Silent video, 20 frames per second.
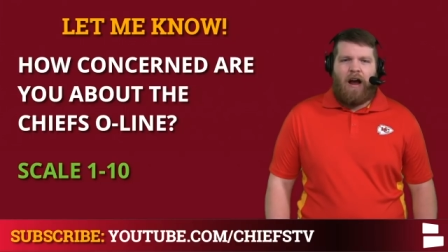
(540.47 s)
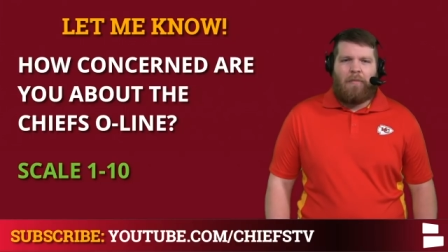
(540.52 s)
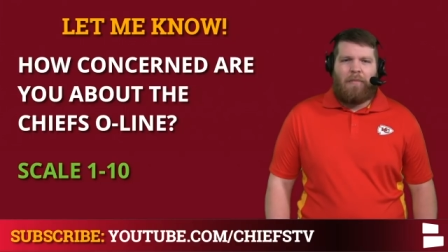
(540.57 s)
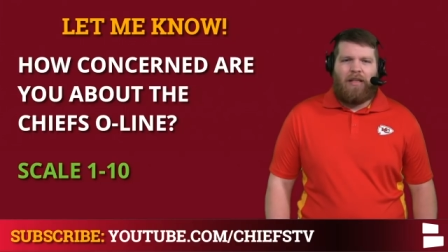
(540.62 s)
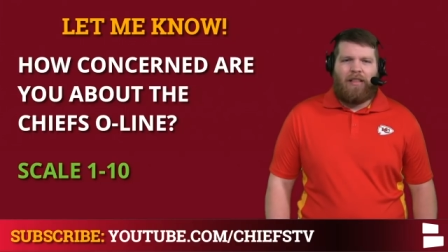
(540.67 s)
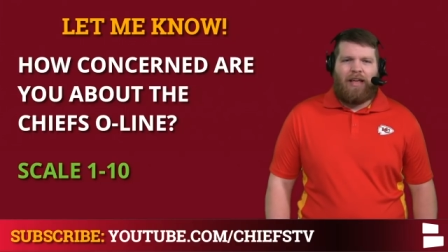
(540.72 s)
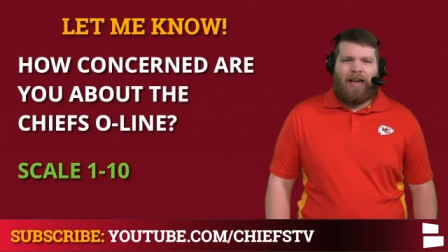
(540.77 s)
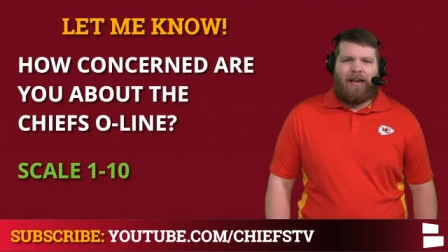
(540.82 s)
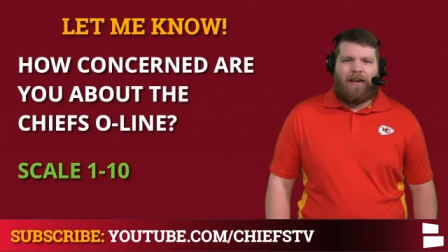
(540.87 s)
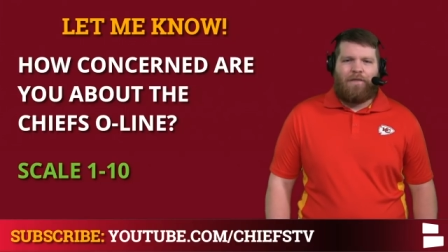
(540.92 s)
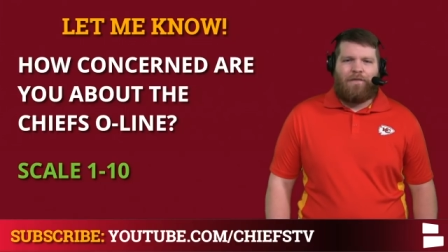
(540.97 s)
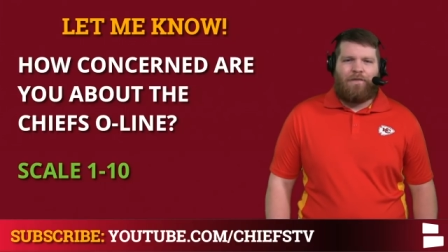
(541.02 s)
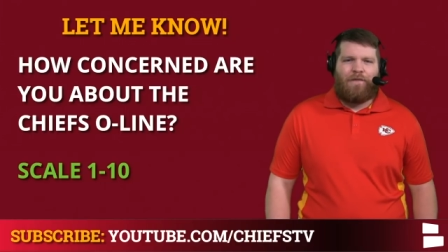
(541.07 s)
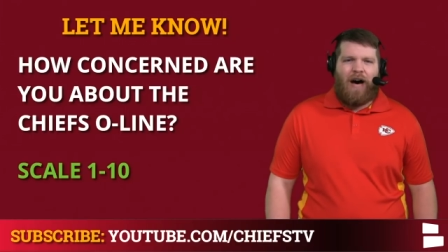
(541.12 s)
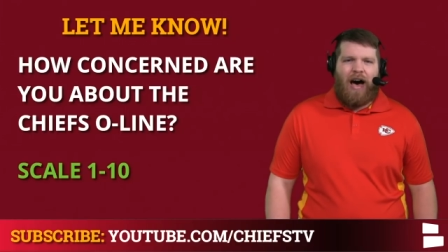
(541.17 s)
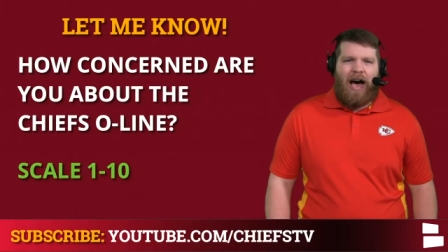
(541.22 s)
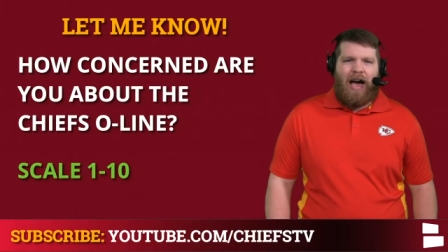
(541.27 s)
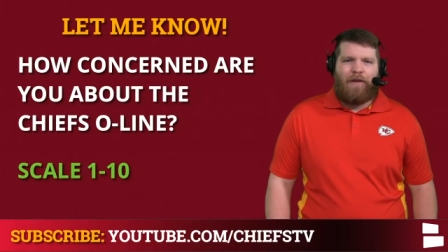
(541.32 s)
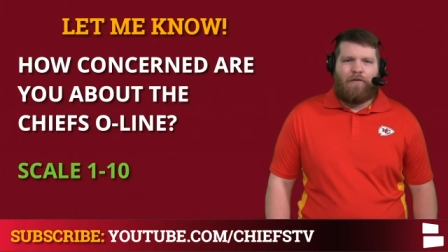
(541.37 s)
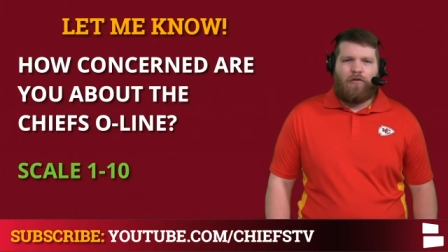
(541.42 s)
I'm at like a
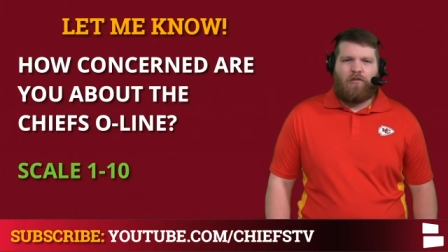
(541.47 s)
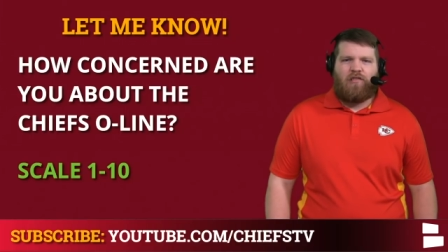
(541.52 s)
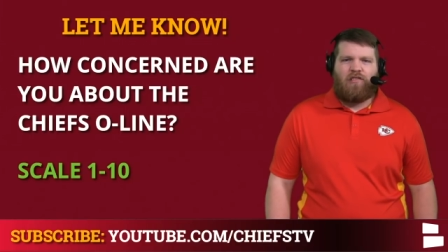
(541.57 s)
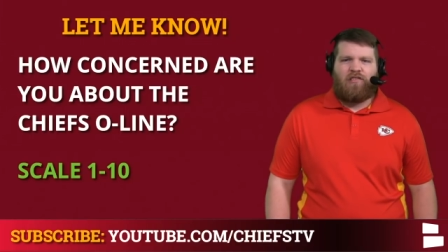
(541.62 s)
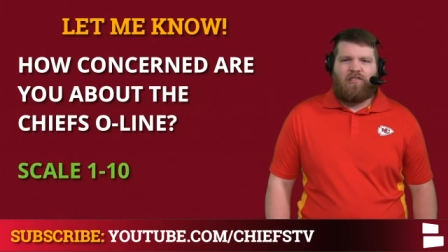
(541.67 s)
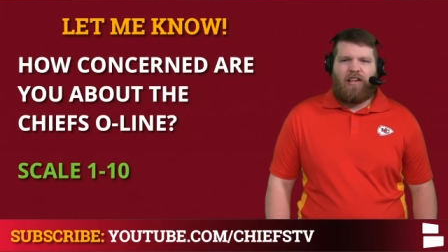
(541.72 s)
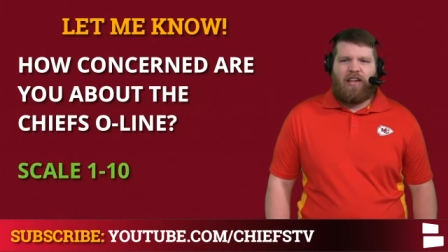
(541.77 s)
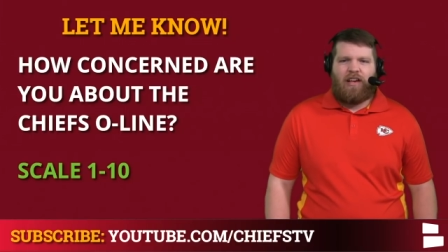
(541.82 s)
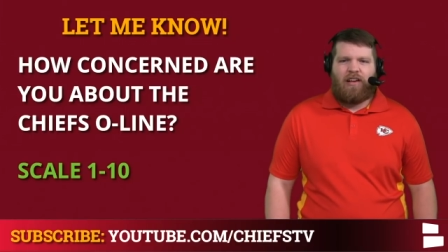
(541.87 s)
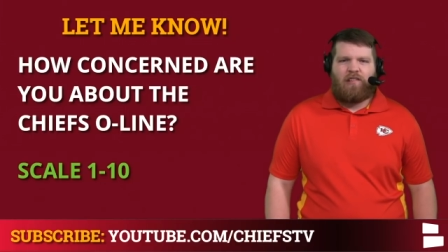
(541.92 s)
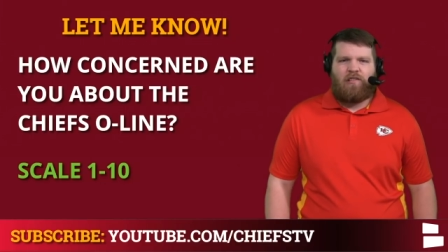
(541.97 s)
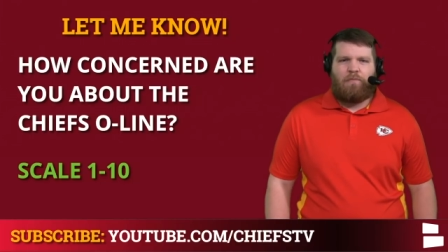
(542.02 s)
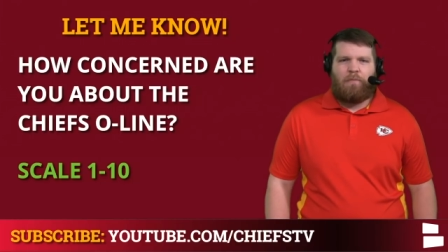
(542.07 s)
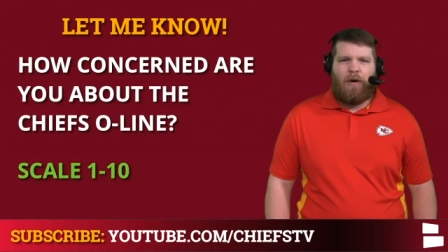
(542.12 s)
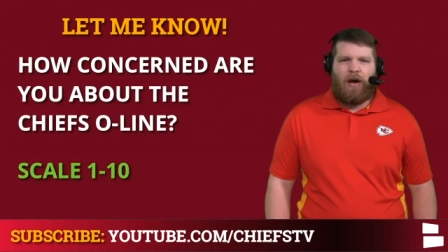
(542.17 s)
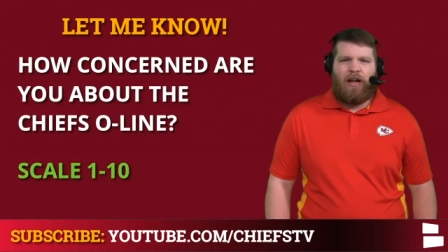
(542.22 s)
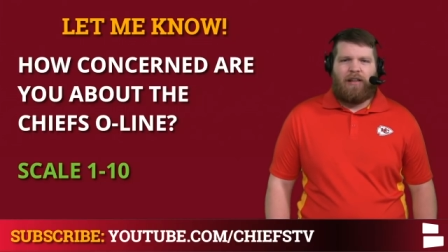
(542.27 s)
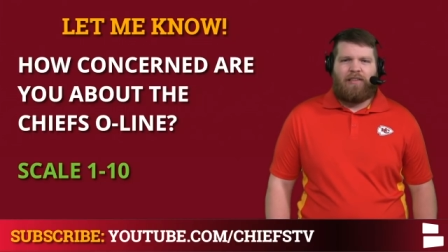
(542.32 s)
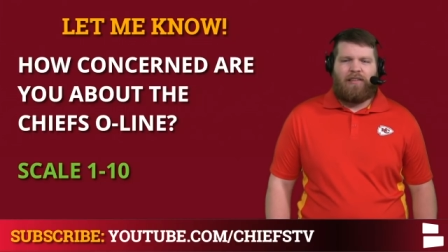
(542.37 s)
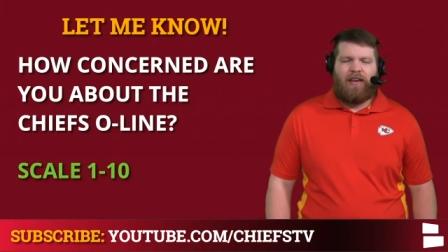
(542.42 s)
5 or 6,
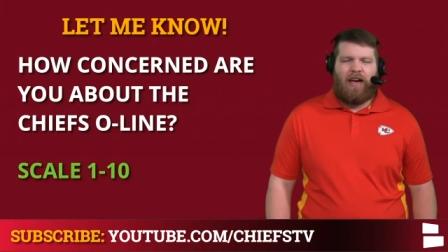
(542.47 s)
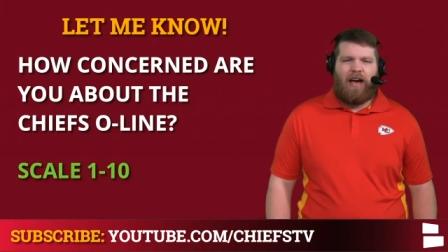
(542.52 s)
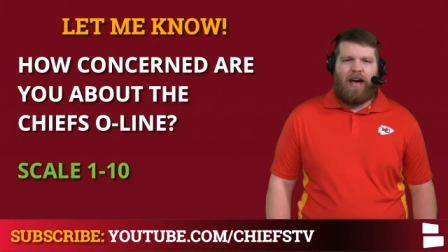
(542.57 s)
but